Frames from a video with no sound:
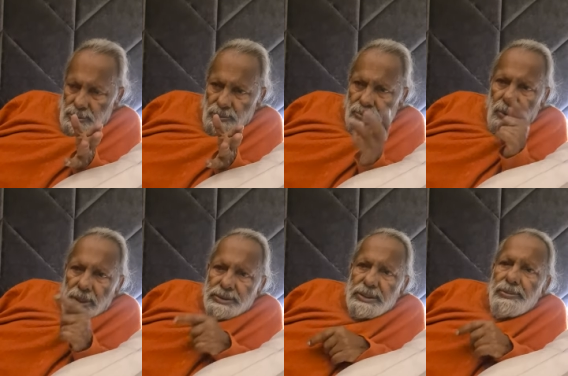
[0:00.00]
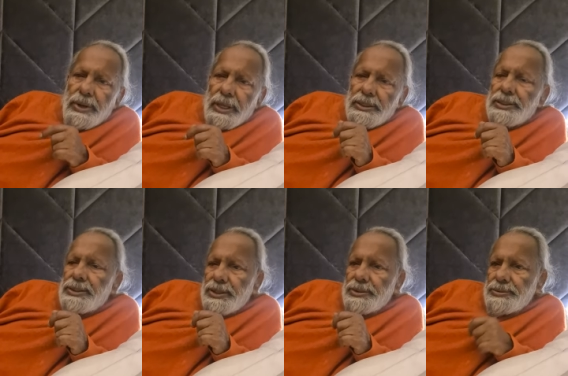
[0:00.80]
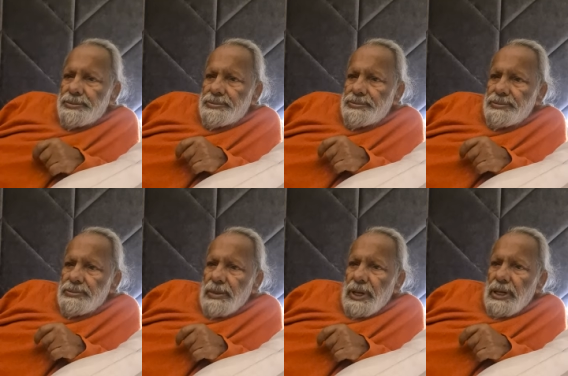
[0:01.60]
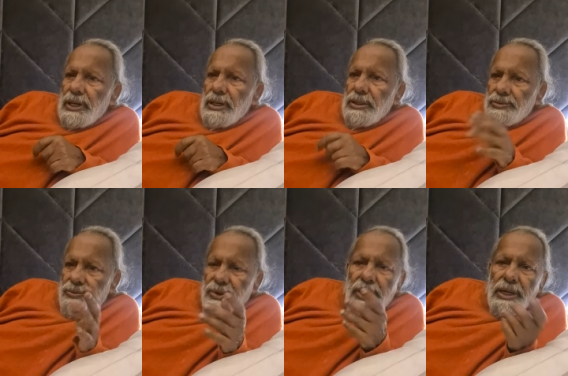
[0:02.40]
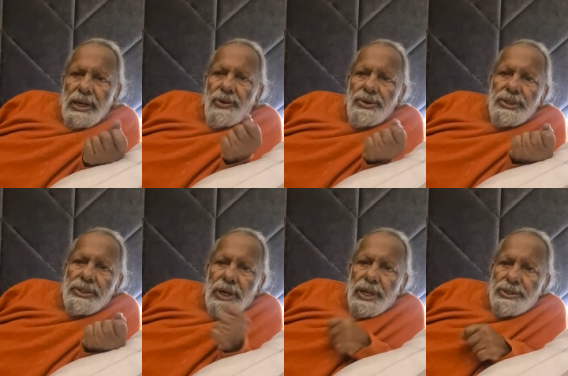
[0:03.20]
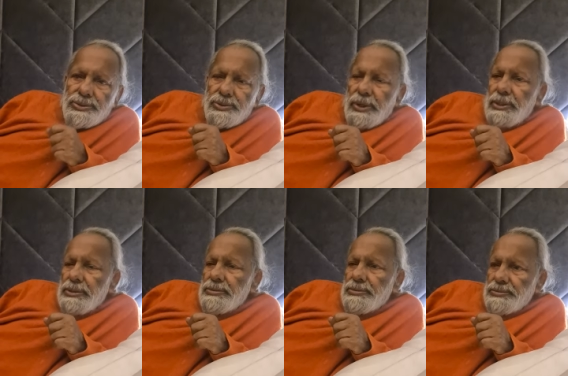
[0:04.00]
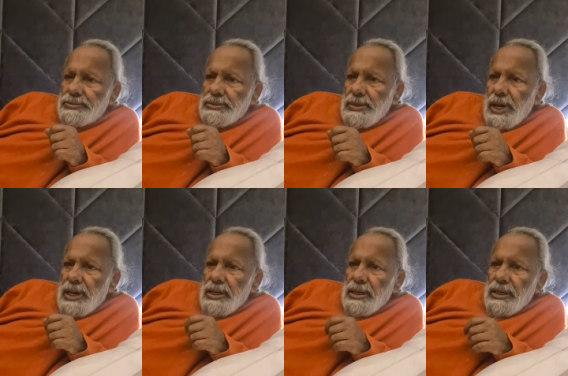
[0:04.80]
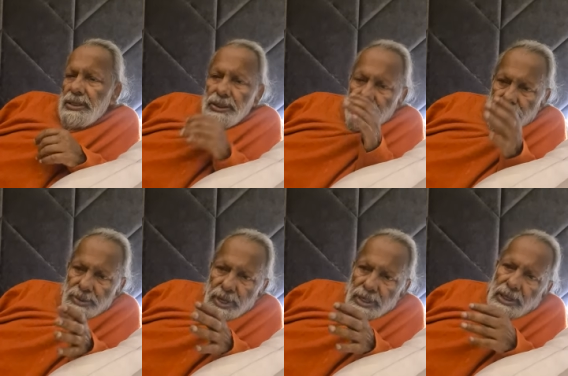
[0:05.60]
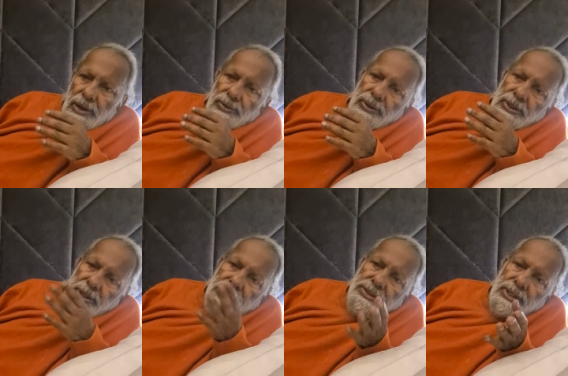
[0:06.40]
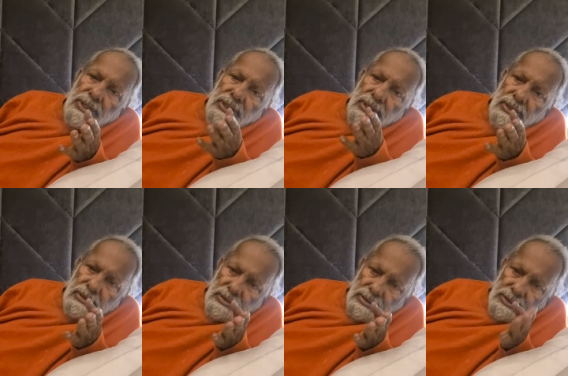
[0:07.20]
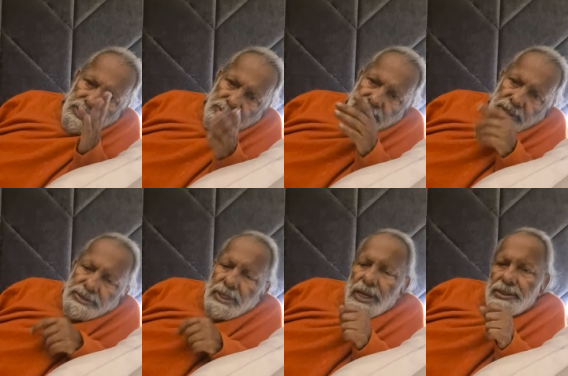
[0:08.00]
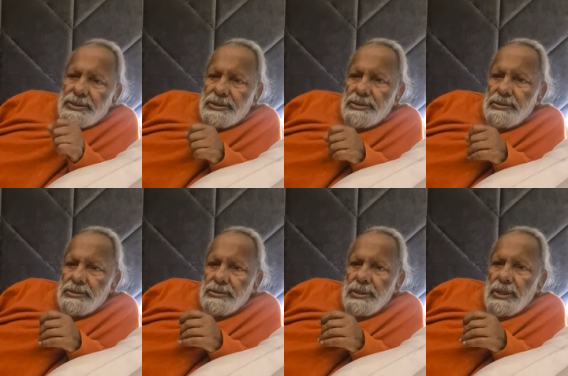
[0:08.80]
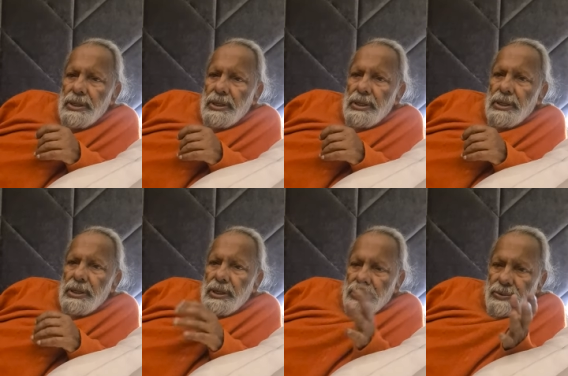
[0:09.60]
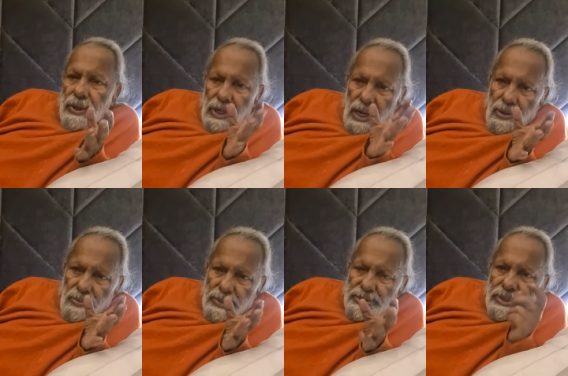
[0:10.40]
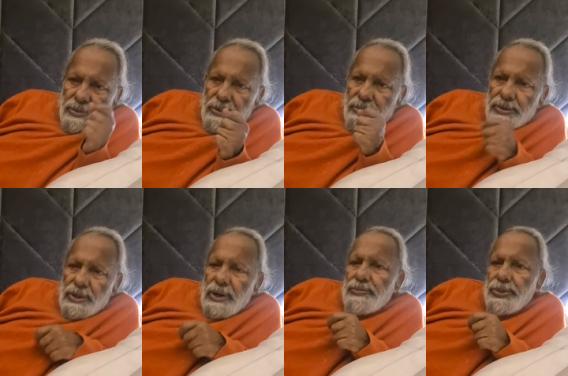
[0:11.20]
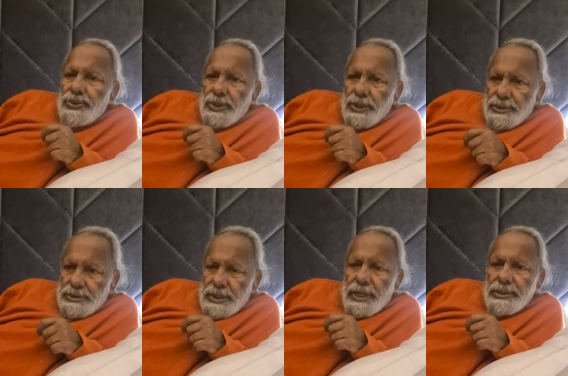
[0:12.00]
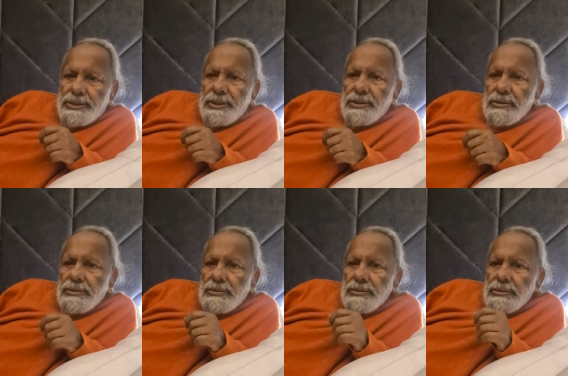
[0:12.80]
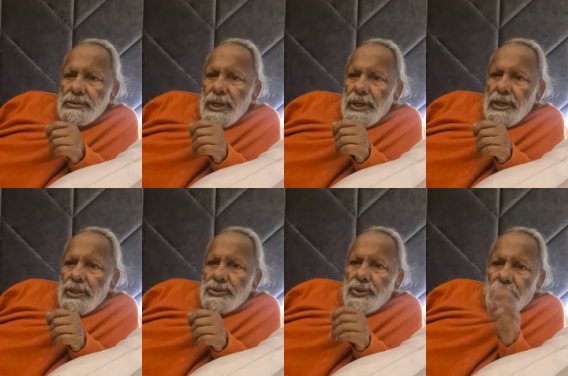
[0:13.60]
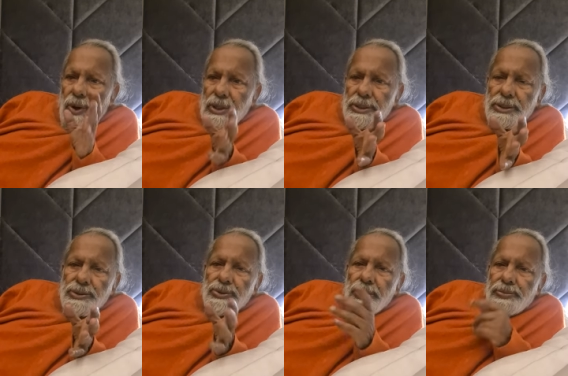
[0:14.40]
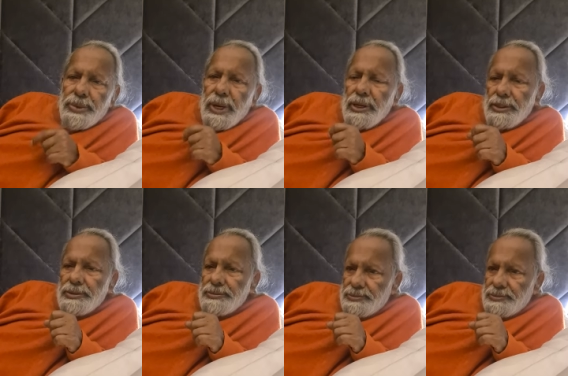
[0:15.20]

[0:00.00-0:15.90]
world civilization. We are now intellectual. We are now rich in digital science. You are how much developed the computer science. So all it is your brain.